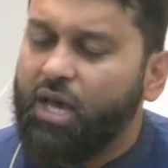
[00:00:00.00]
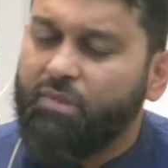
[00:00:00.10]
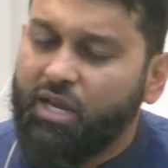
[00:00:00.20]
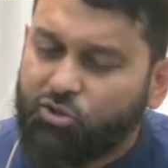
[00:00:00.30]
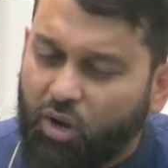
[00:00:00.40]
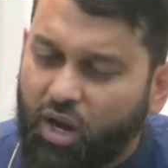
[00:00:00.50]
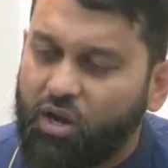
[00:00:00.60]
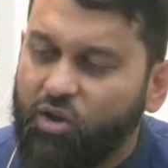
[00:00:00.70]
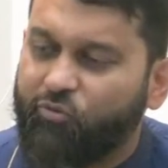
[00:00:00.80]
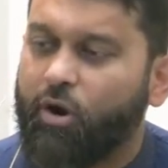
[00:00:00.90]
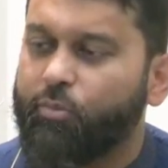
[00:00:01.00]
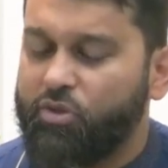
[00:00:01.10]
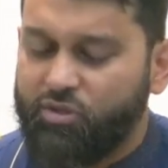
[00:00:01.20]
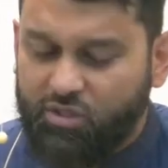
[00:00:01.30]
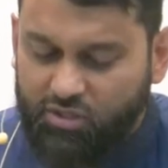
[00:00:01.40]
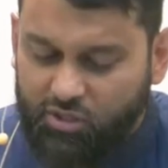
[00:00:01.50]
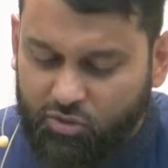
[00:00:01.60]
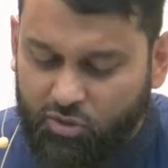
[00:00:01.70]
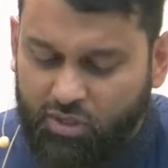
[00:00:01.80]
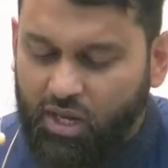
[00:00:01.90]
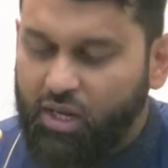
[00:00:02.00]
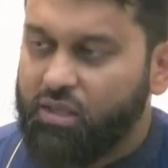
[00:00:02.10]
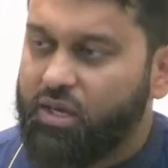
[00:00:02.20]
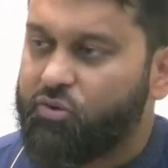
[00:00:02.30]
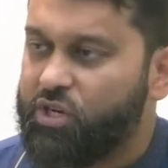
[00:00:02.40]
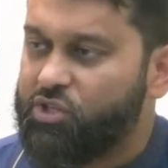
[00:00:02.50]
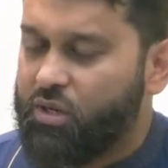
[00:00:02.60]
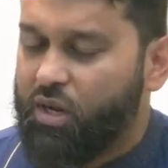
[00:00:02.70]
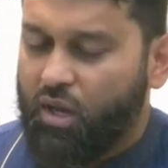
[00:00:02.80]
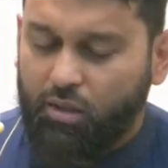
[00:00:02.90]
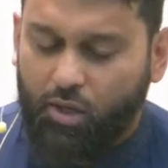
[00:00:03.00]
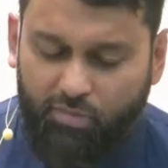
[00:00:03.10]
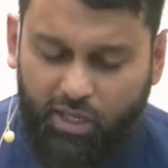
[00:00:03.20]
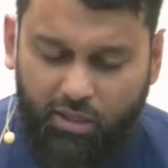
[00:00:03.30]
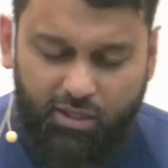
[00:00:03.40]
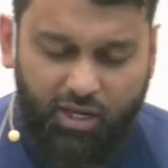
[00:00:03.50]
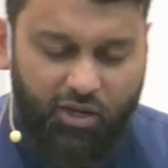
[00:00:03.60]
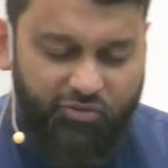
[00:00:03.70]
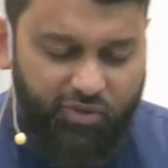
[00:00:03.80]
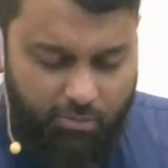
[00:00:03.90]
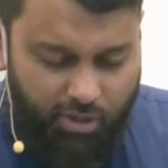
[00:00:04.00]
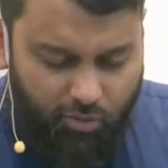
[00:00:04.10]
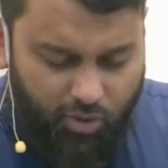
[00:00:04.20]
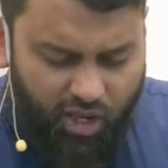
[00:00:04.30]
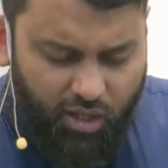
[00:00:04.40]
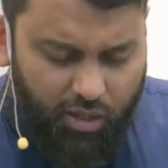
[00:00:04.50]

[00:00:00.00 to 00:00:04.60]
and make dua for our brothers and sisters in that region. Allahumma inni da'in fa'aminu.